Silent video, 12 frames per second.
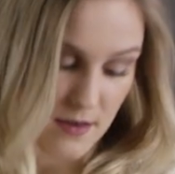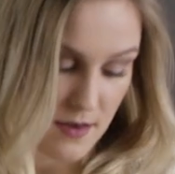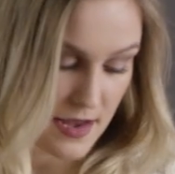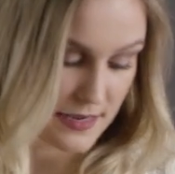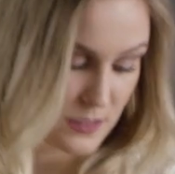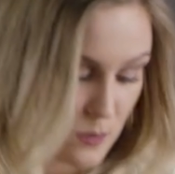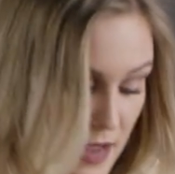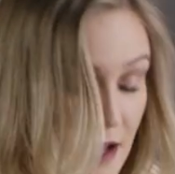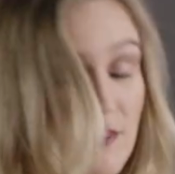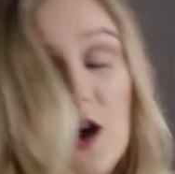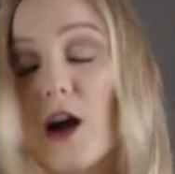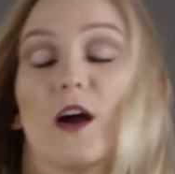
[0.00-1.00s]
Next, we
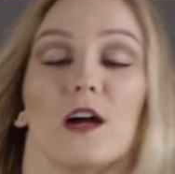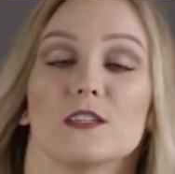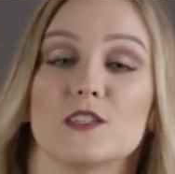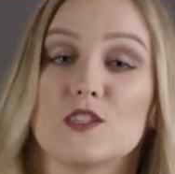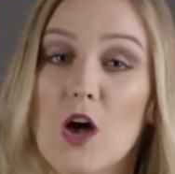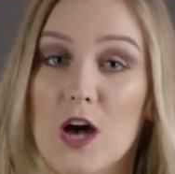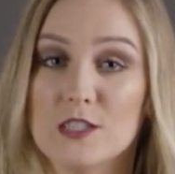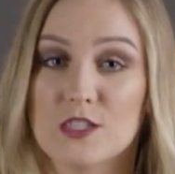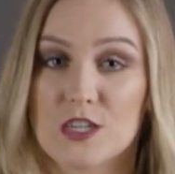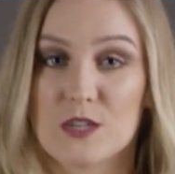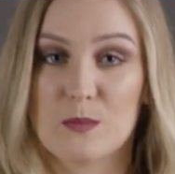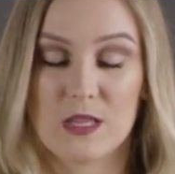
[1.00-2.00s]
have our
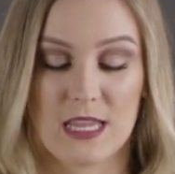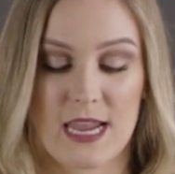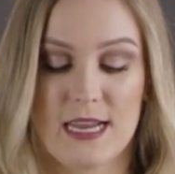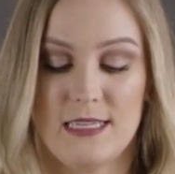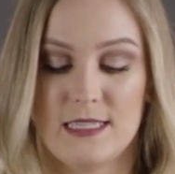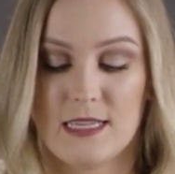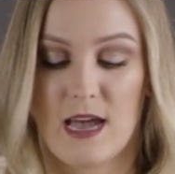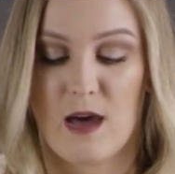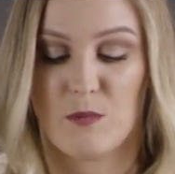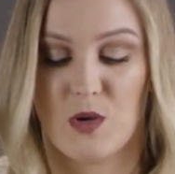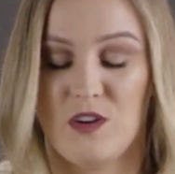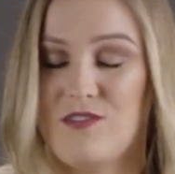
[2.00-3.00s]
saucer plate.
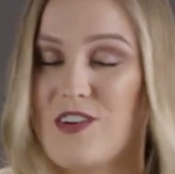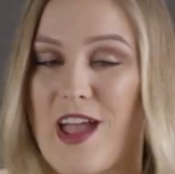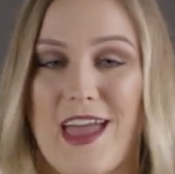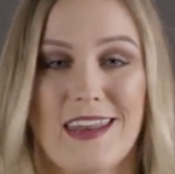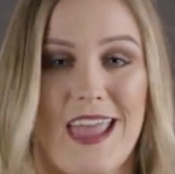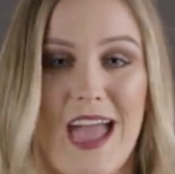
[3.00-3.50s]
Good for any